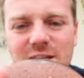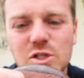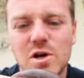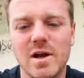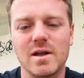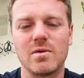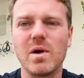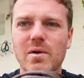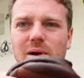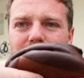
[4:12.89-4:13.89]
Let's try it.
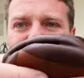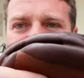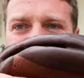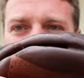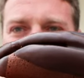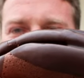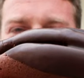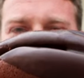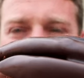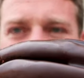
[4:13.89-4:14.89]
Well, let me break it in